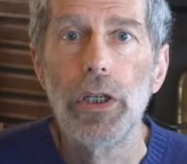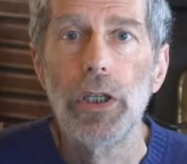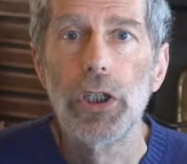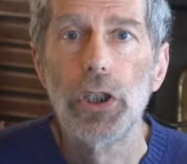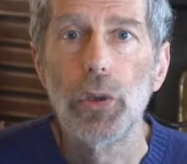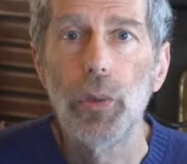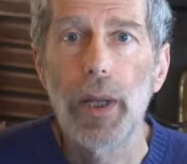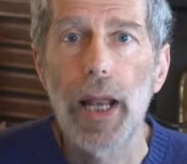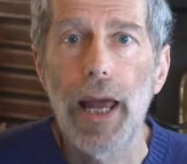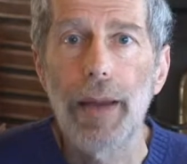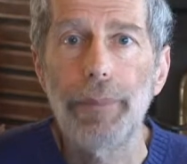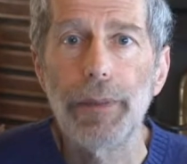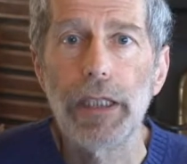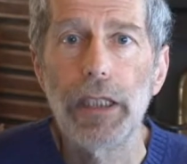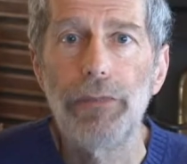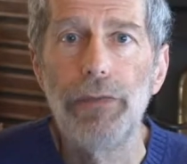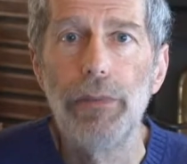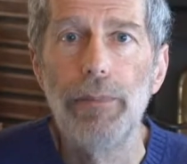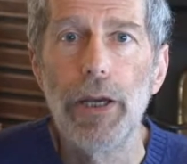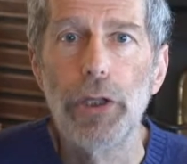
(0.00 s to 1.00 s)
So what happens
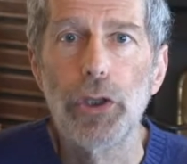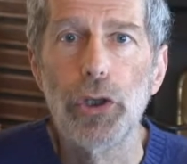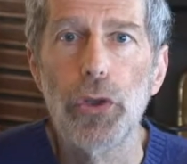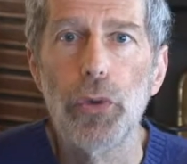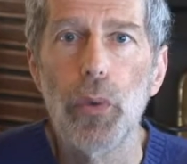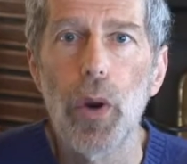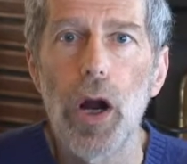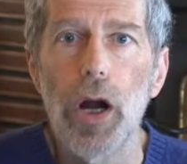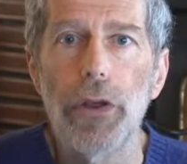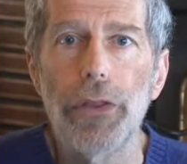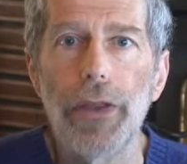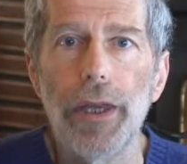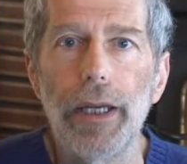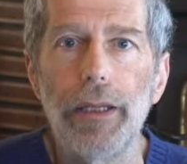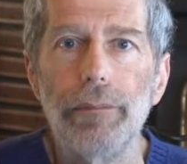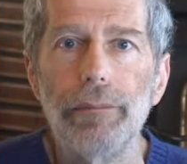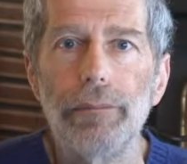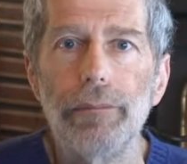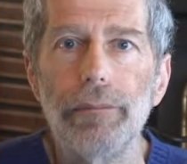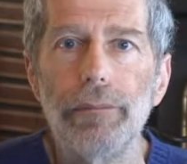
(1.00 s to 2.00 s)
if you measure the wrong thing?
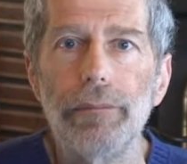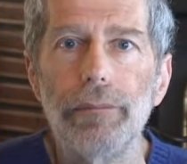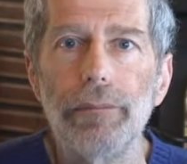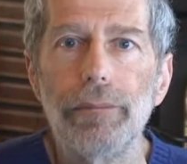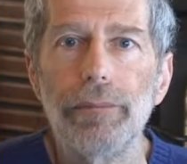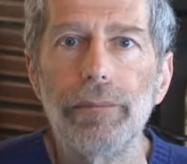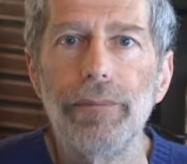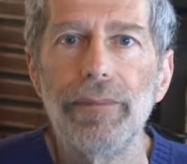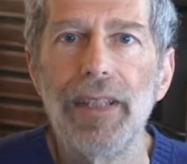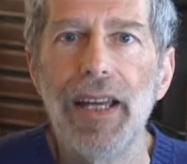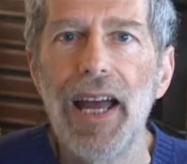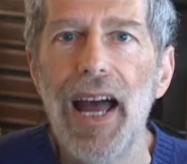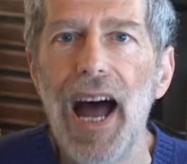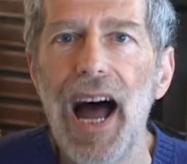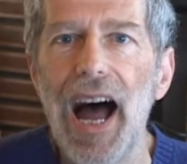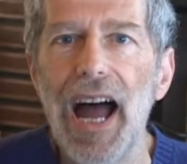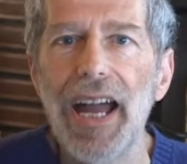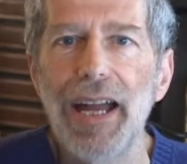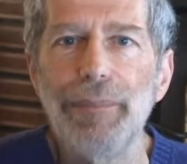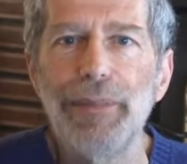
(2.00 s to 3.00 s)

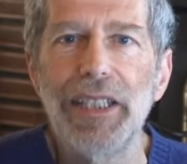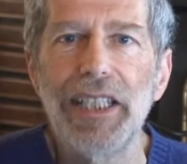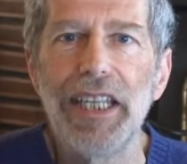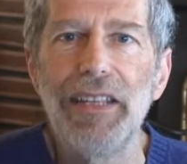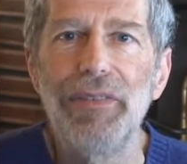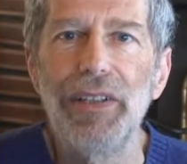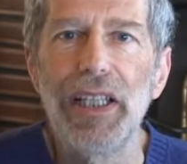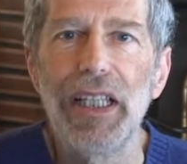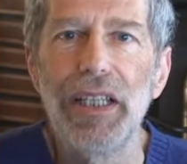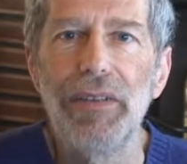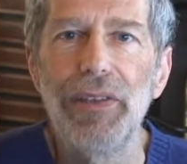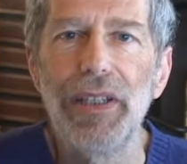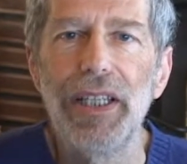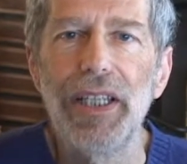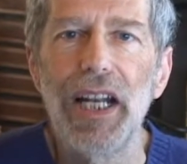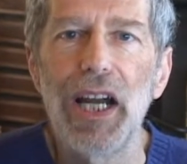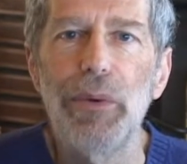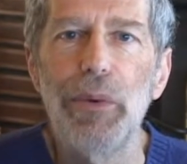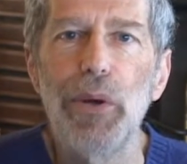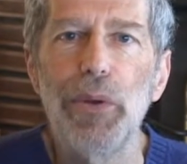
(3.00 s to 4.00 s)
Hi, I'm Stephen Levy, and
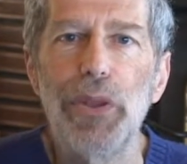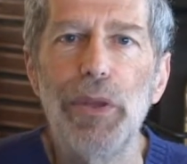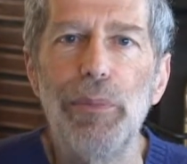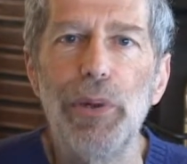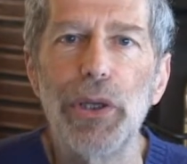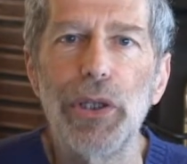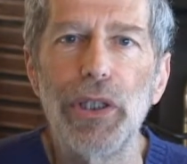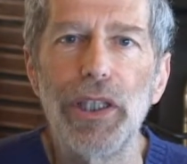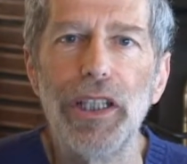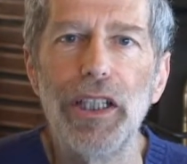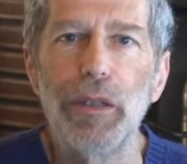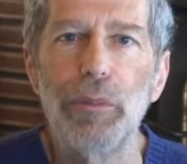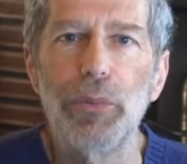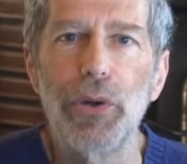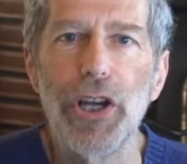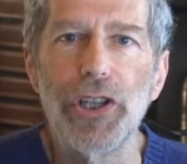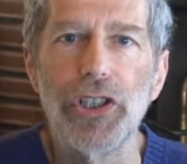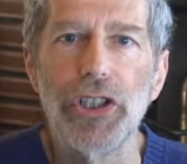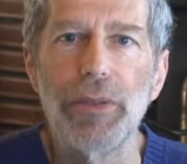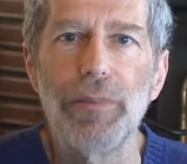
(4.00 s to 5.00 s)
I wrote the book Legal
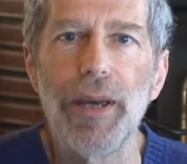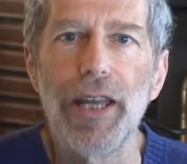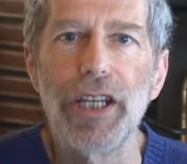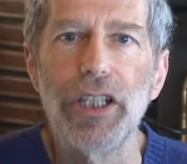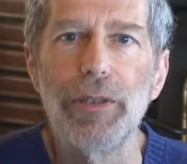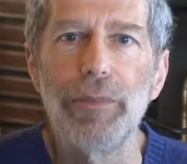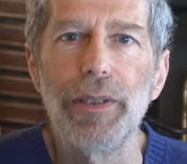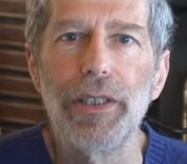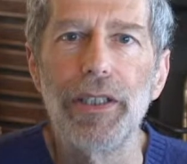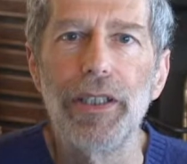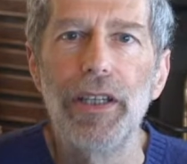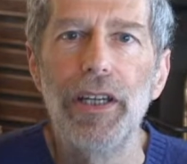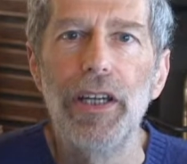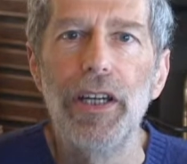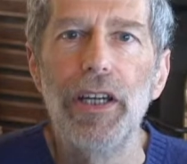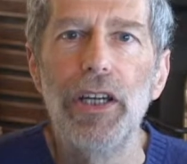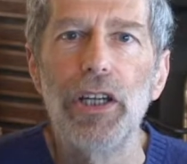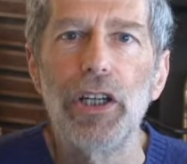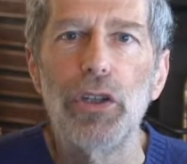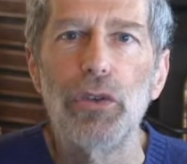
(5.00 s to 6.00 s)
Project Management.
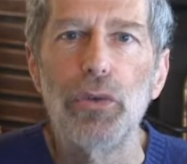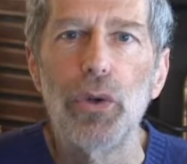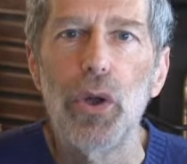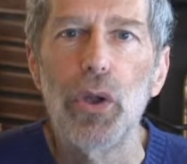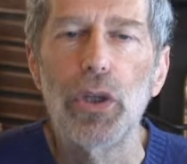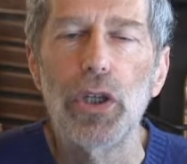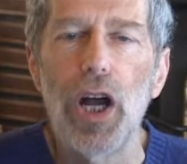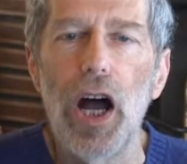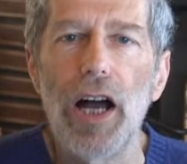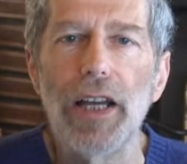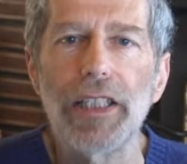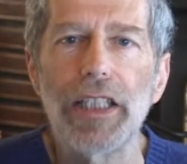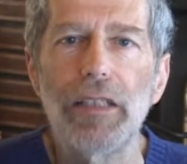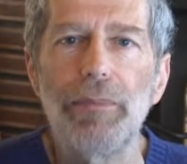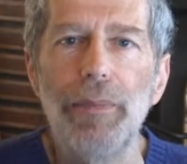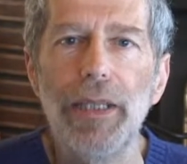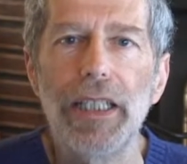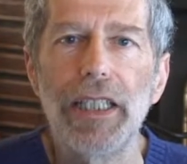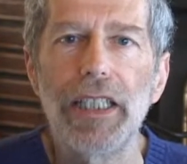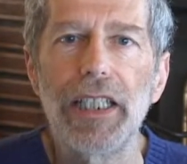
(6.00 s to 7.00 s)
Control costs,
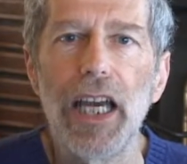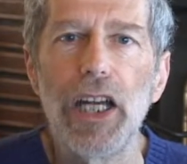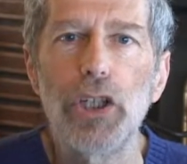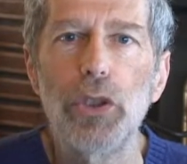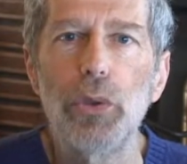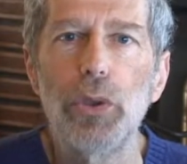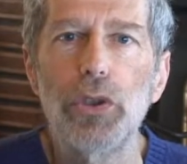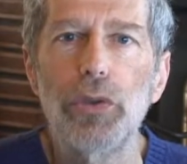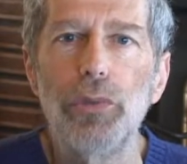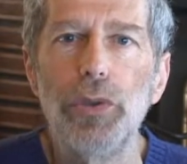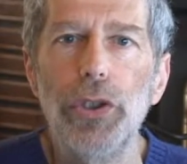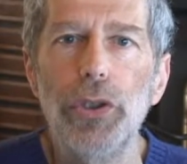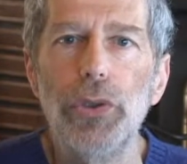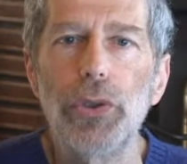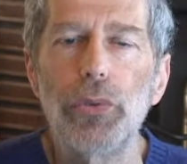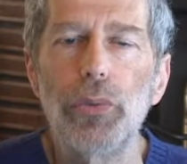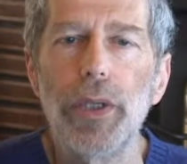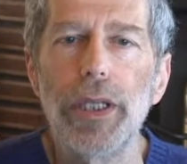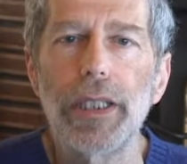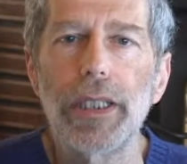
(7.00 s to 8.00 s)
meet schedules,
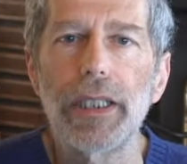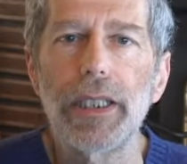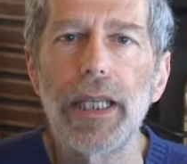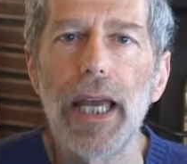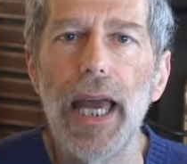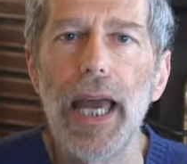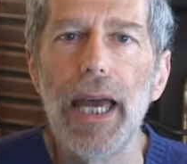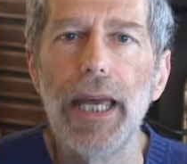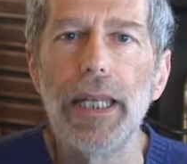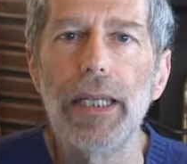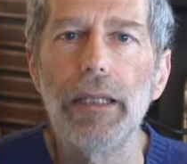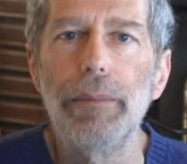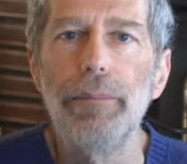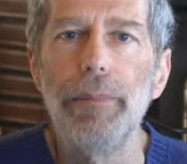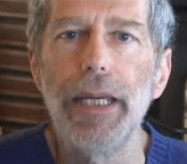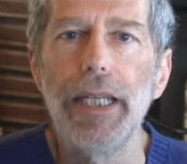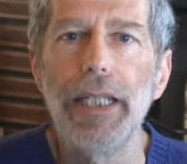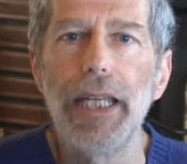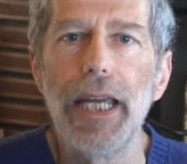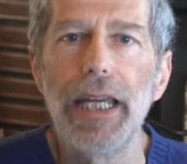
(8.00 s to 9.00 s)
reduce risks, and
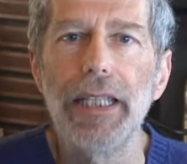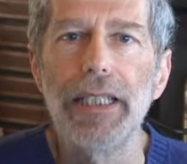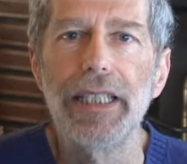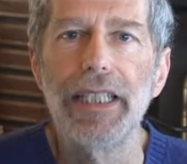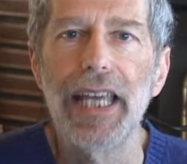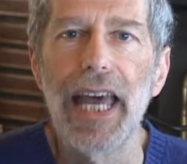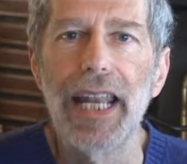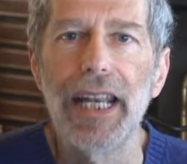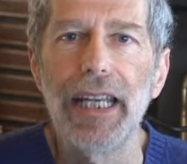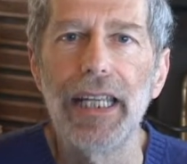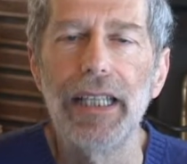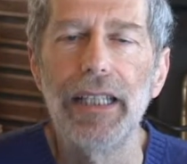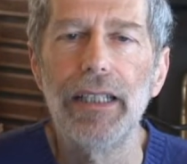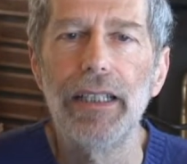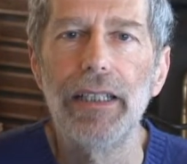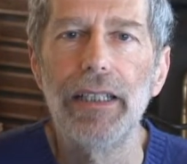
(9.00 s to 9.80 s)
maintain sanity.